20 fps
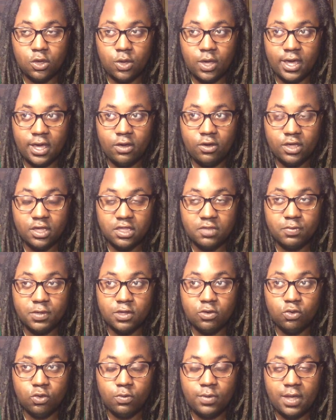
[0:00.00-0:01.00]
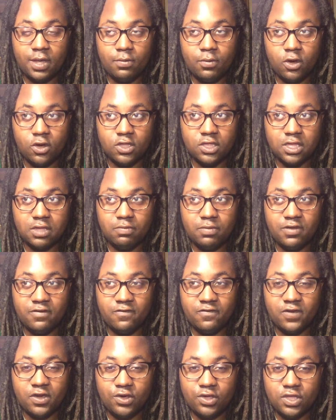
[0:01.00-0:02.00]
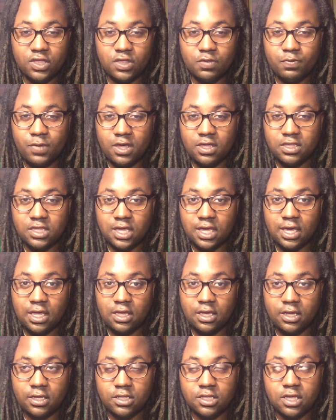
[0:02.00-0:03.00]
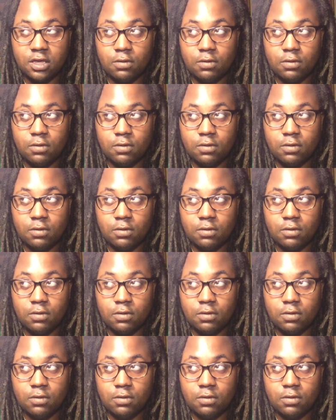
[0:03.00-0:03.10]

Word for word: Aries being ruled by Mars can be very spontaneous.